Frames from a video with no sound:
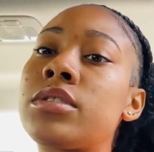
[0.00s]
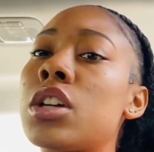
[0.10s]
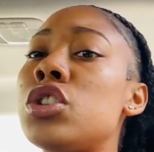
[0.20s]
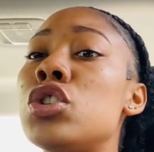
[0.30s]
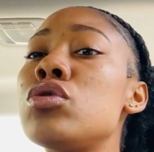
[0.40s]

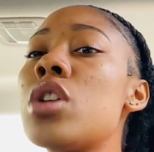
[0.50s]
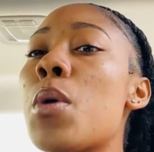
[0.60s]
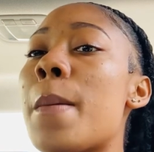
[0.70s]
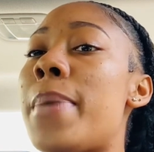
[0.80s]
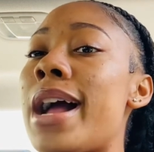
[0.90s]
You know
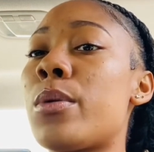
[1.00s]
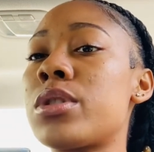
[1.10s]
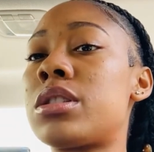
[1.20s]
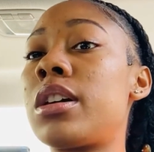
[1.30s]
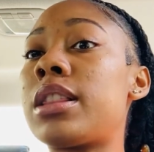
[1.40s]
what
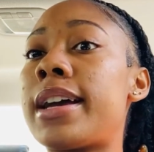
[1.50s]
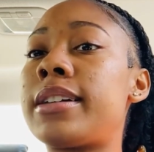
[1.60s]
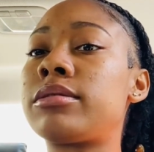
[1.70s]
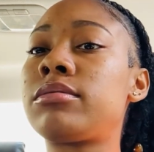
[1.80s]
backwards look like.